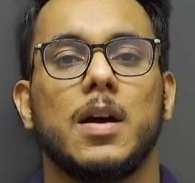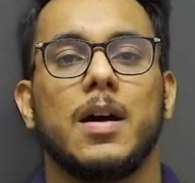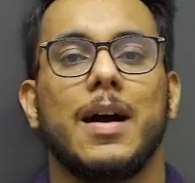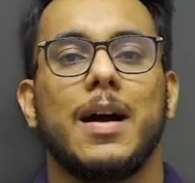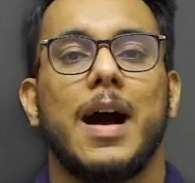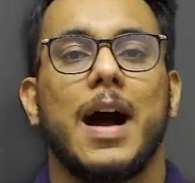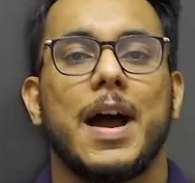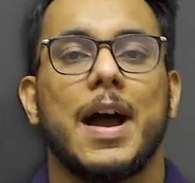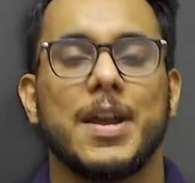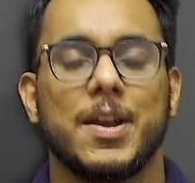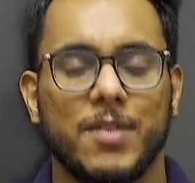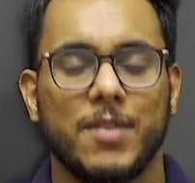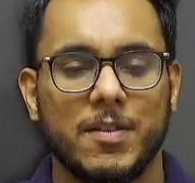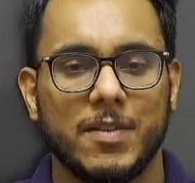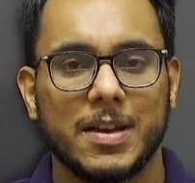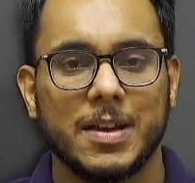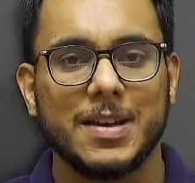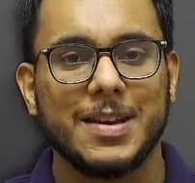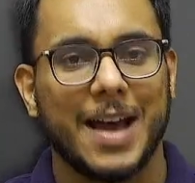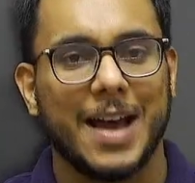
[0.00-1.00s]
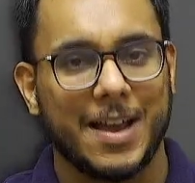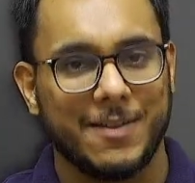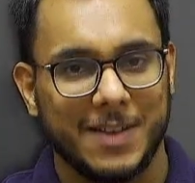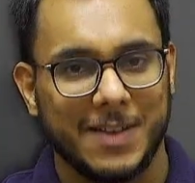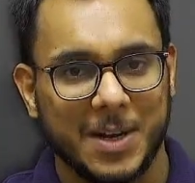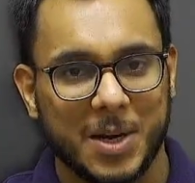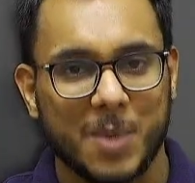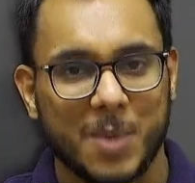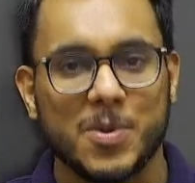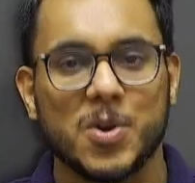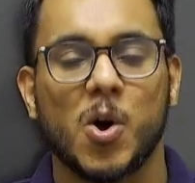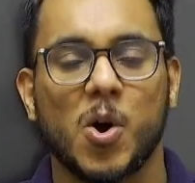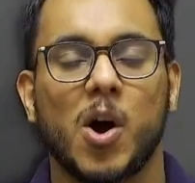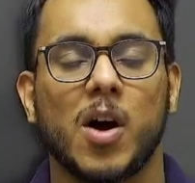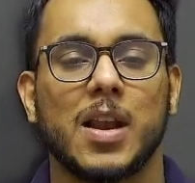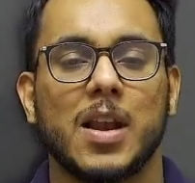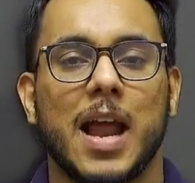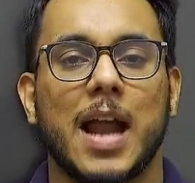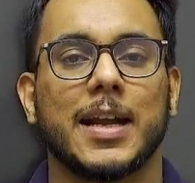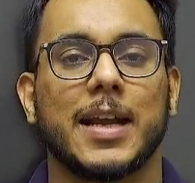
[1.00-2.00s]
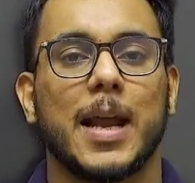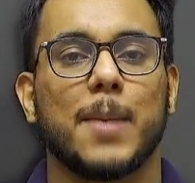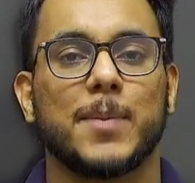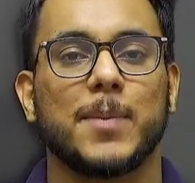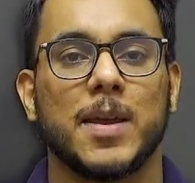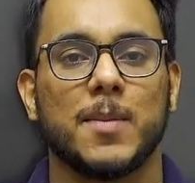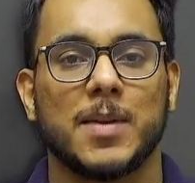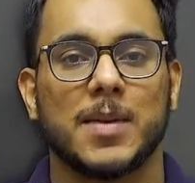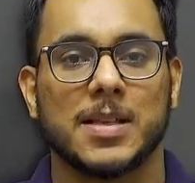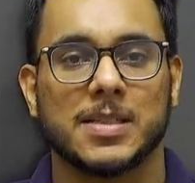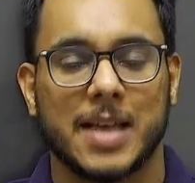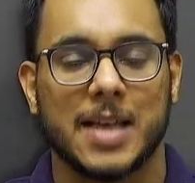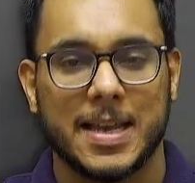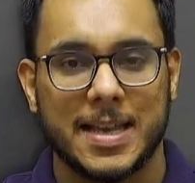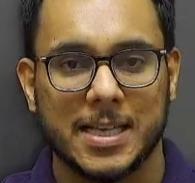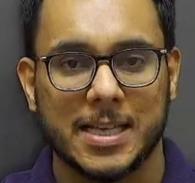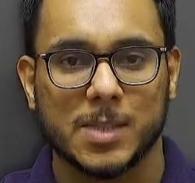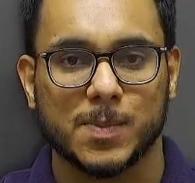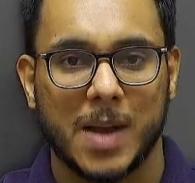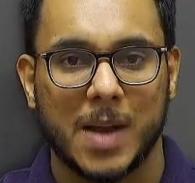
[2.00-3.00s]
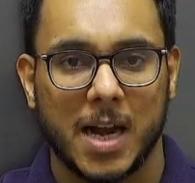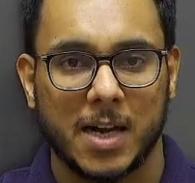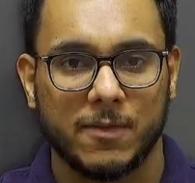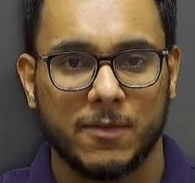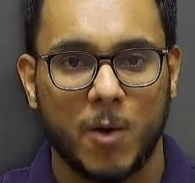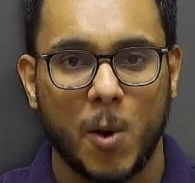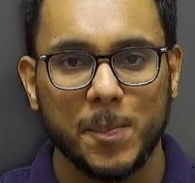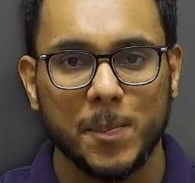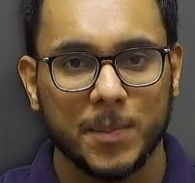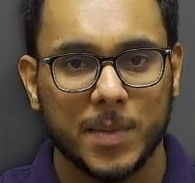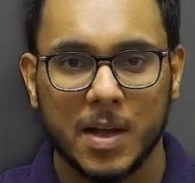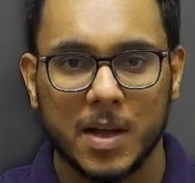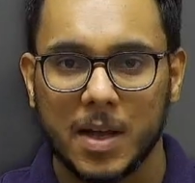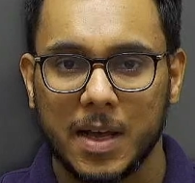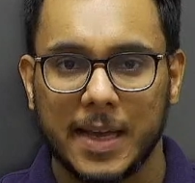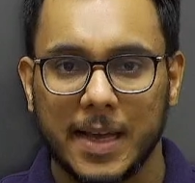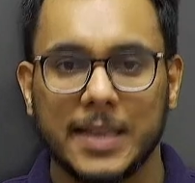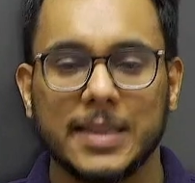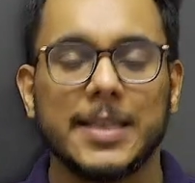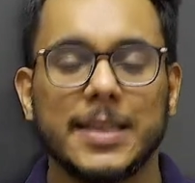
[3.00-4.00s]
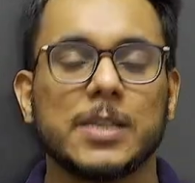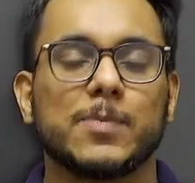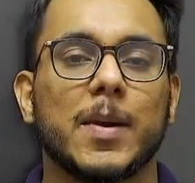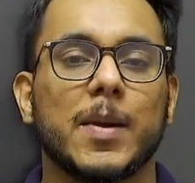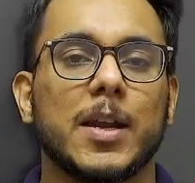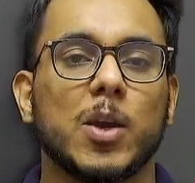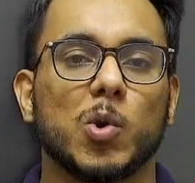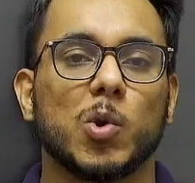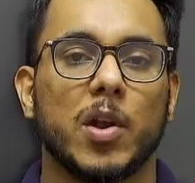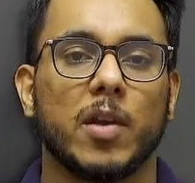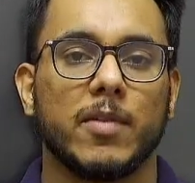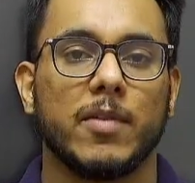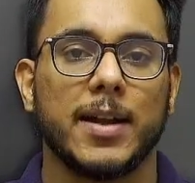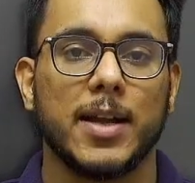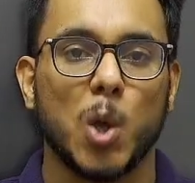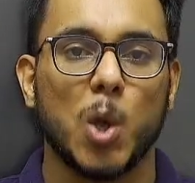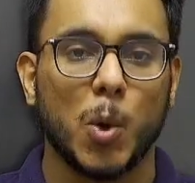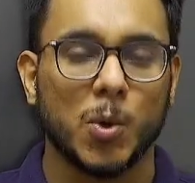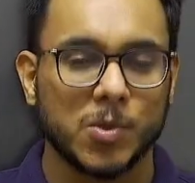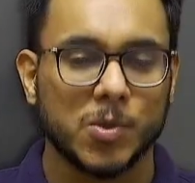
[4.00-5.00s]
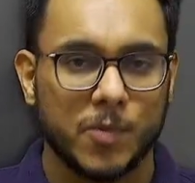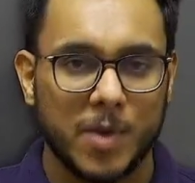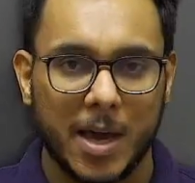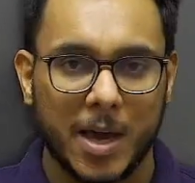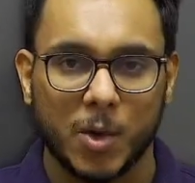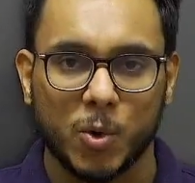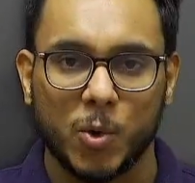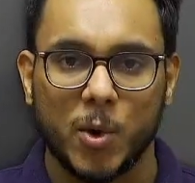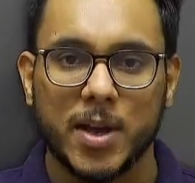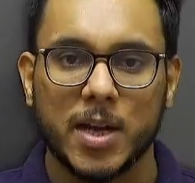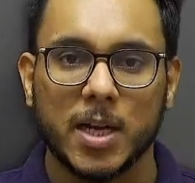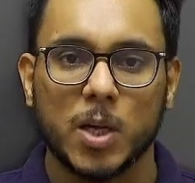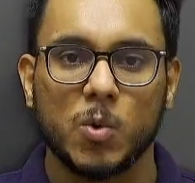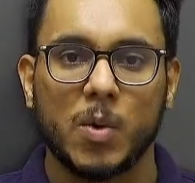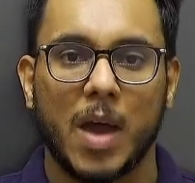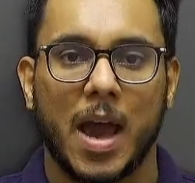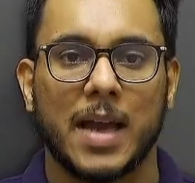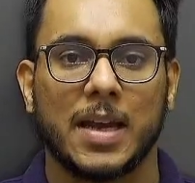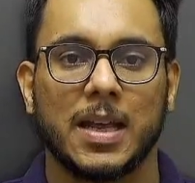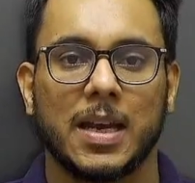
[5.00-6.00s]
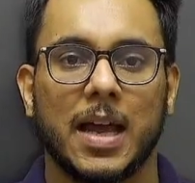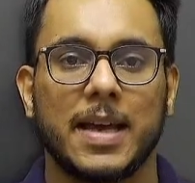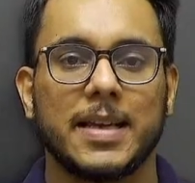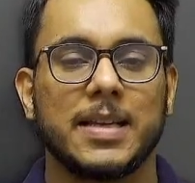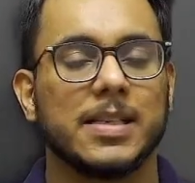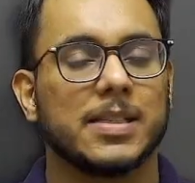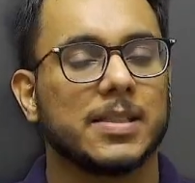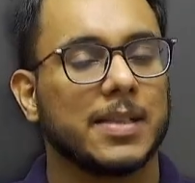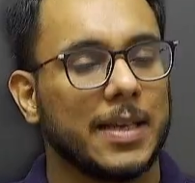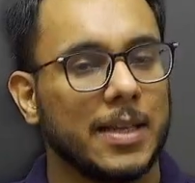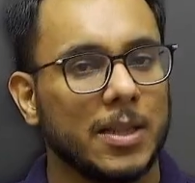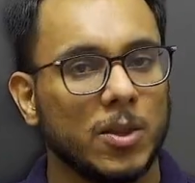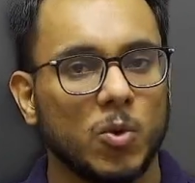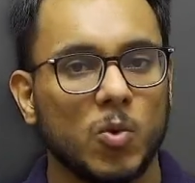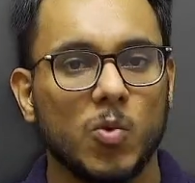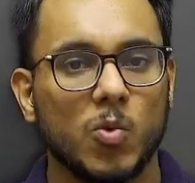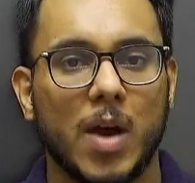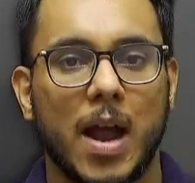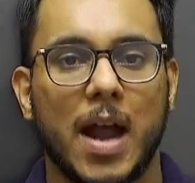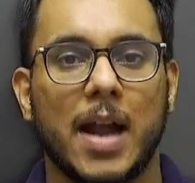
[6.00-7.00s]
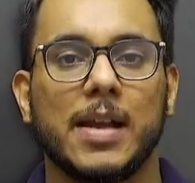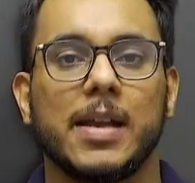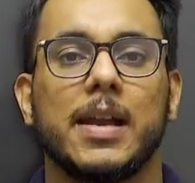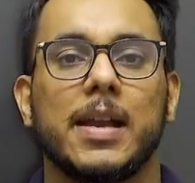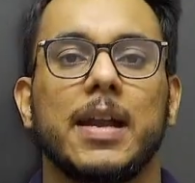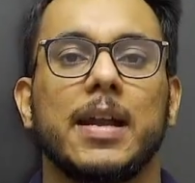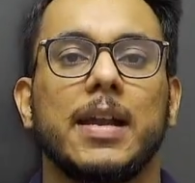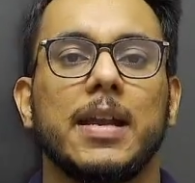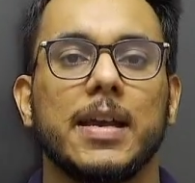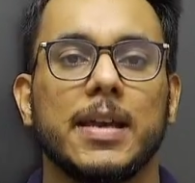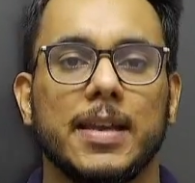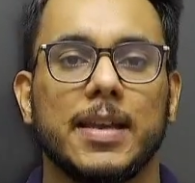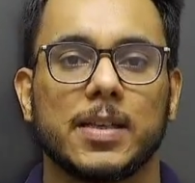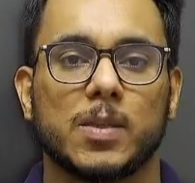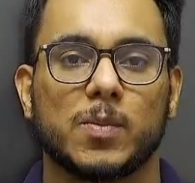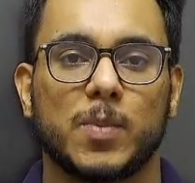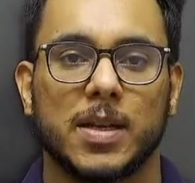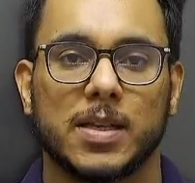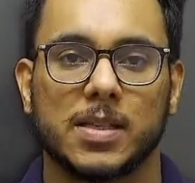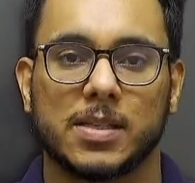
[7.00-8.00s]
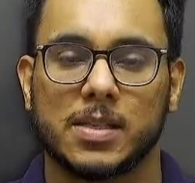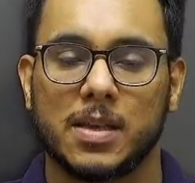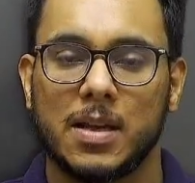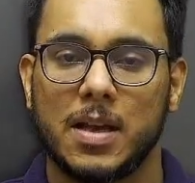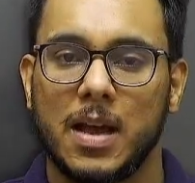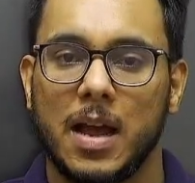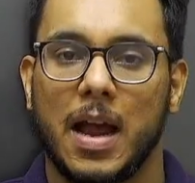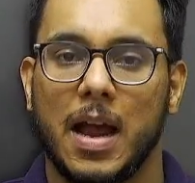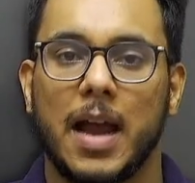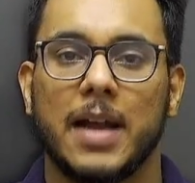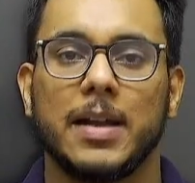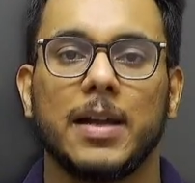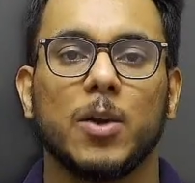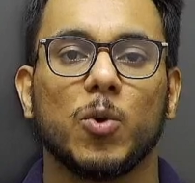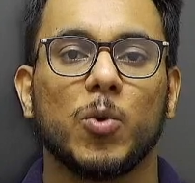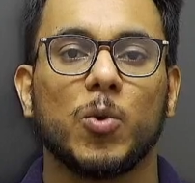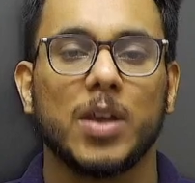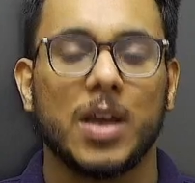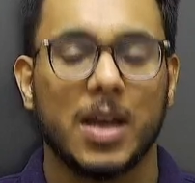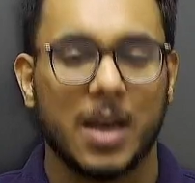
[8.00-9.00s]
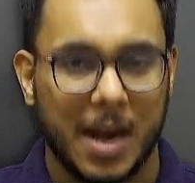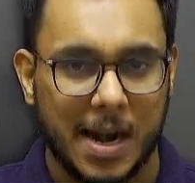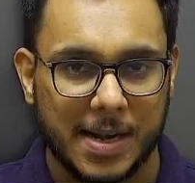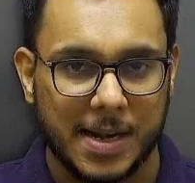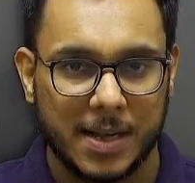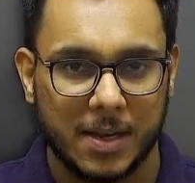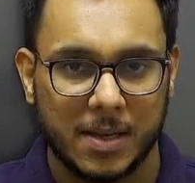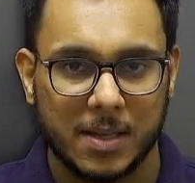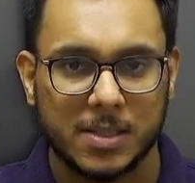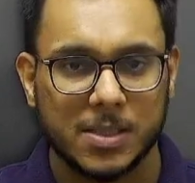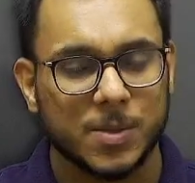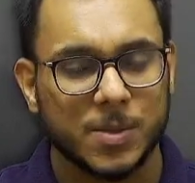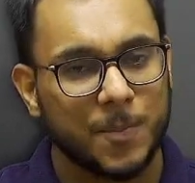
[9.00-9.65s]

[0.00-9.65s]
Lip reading: Hi everyone, I welcome you all at Apti Plus IAS platform. In these particular videos, we are going to analyze Hindu and Indian Express editorial articles.